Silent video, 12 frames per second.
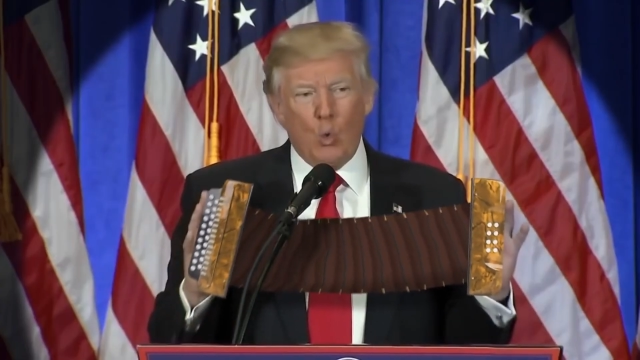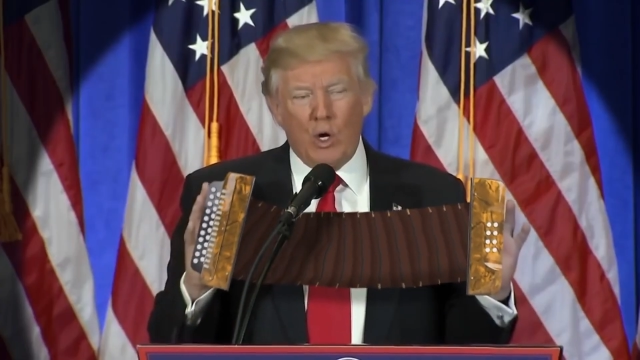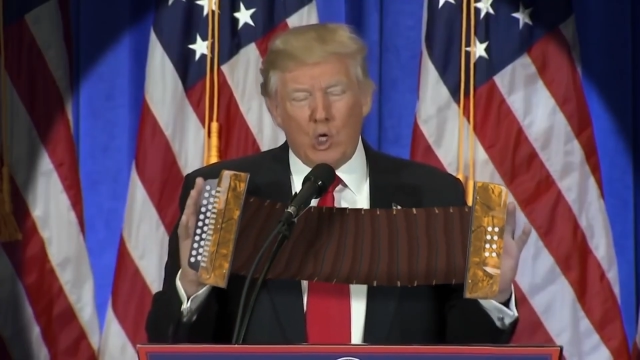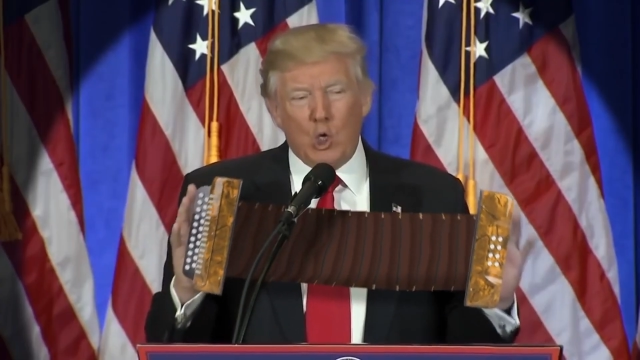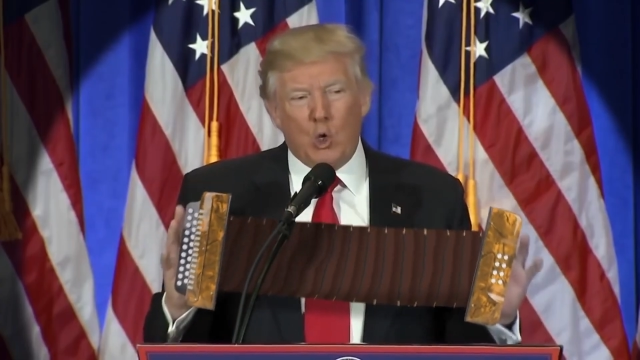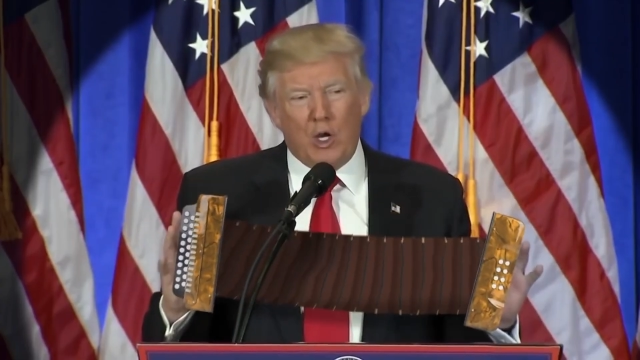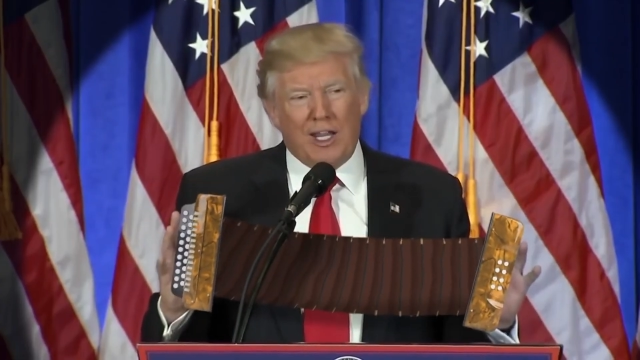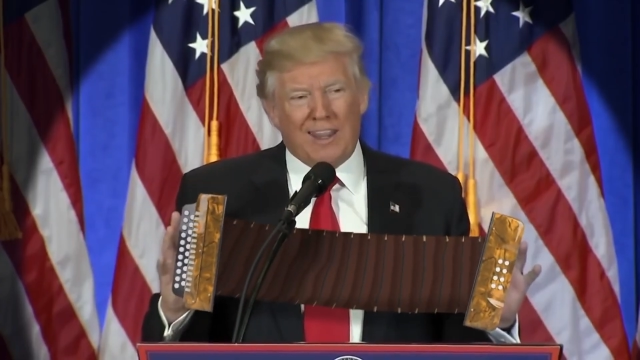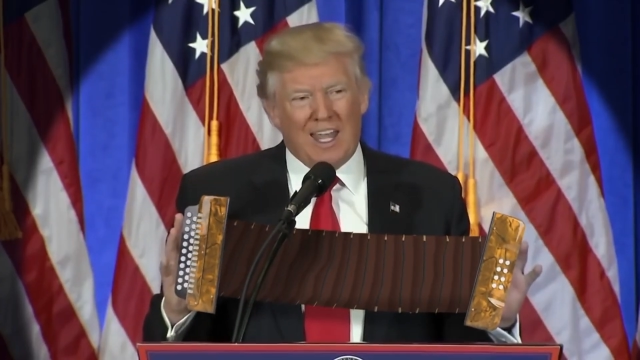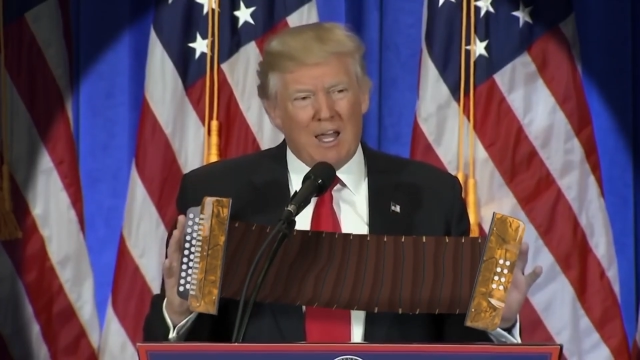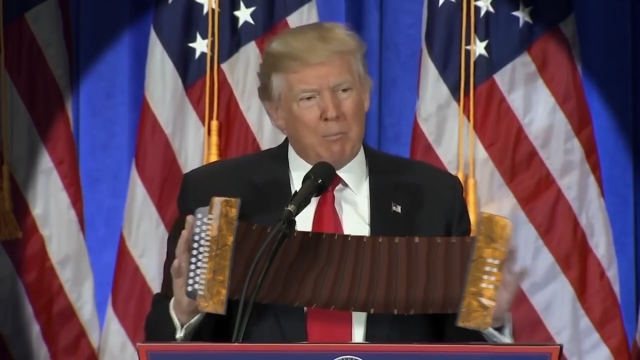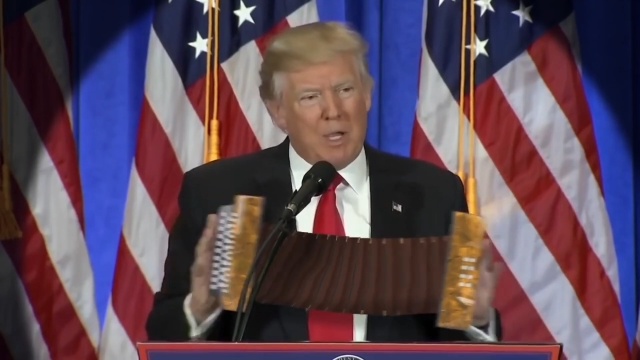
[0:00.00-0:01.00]
We're doing
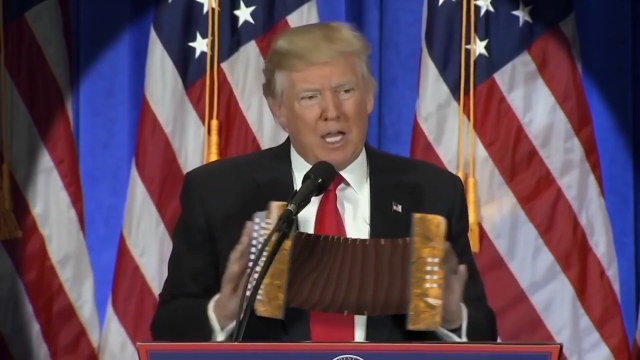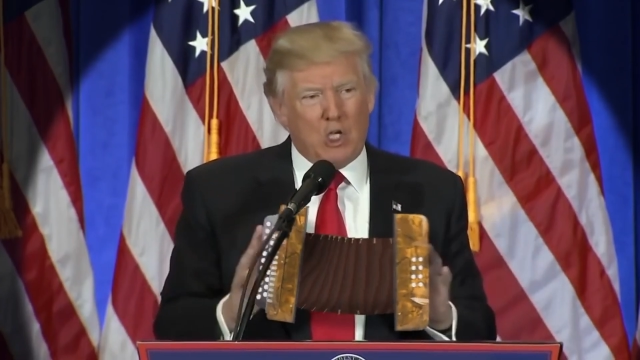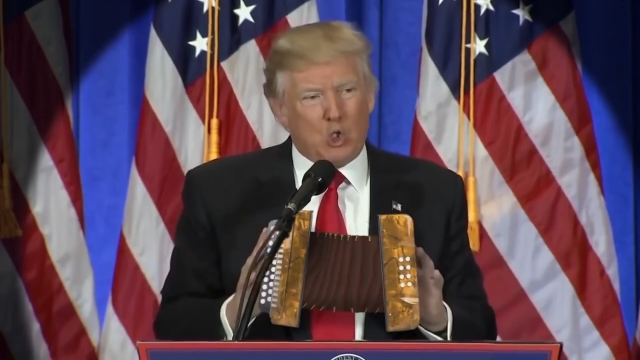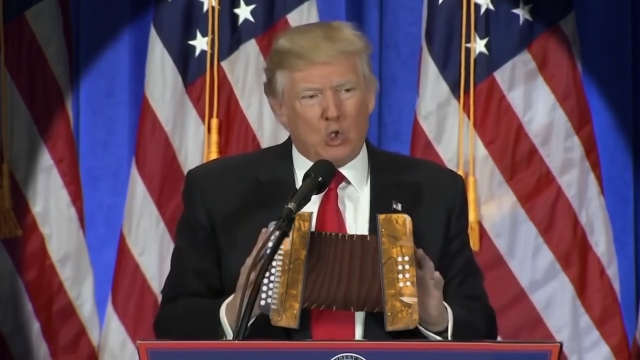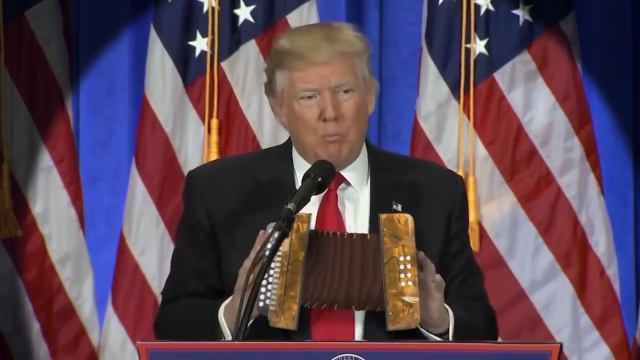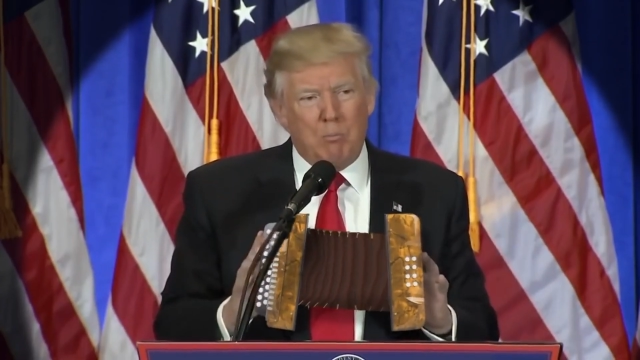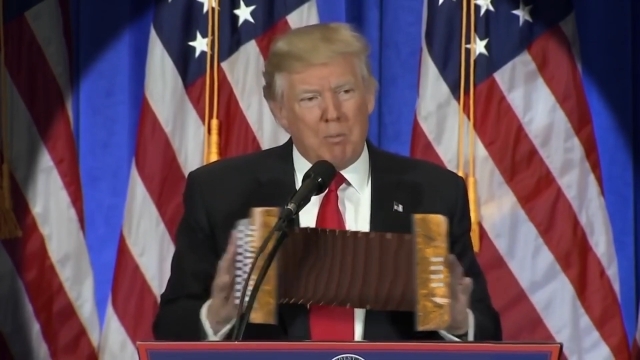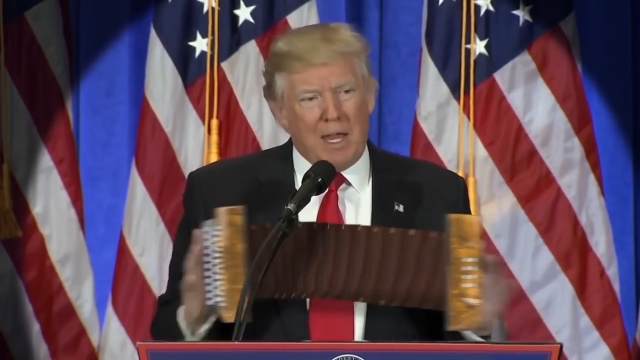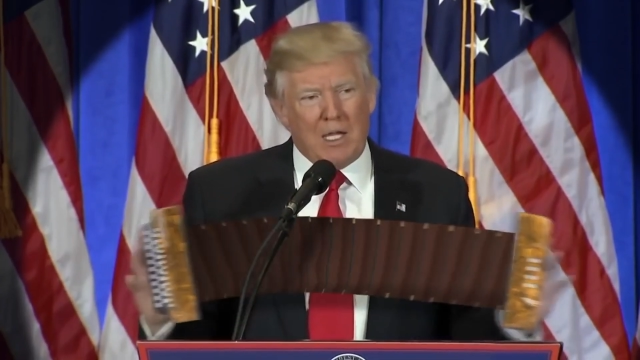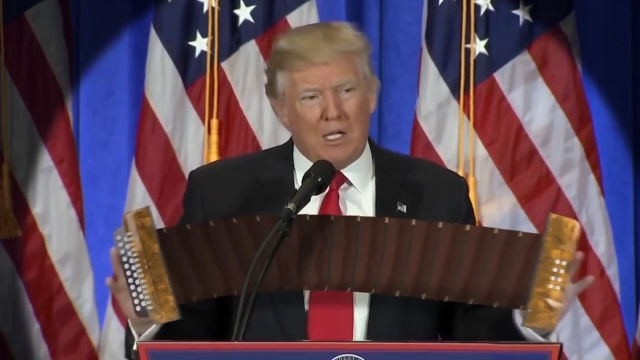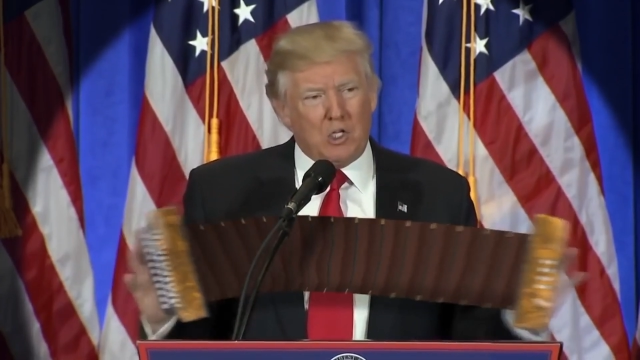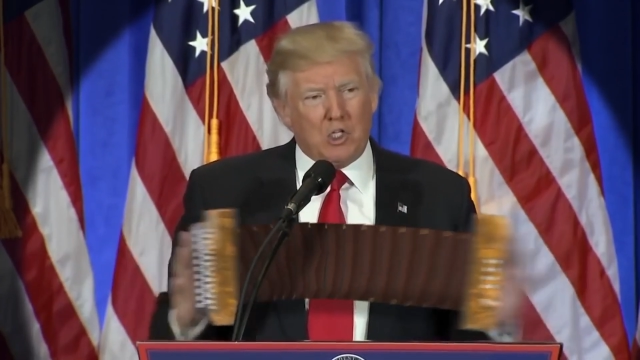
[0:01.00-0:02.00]
them a
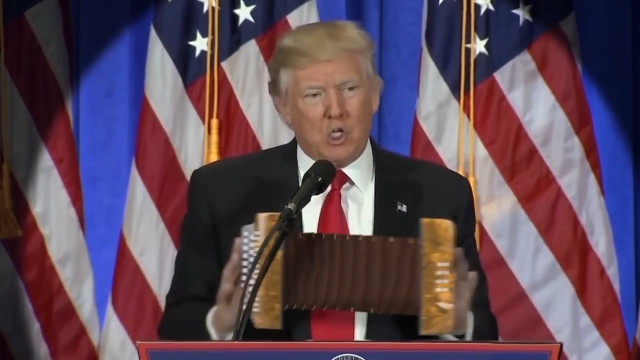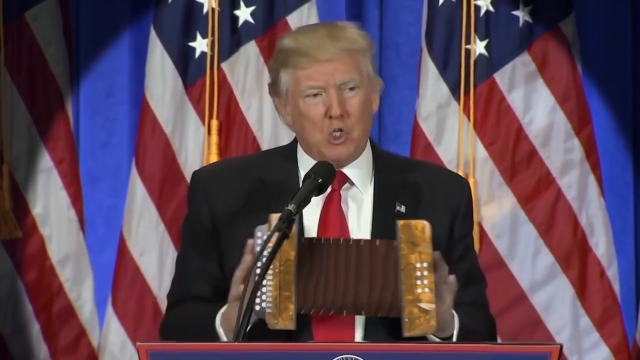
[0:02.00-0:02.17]
tremendous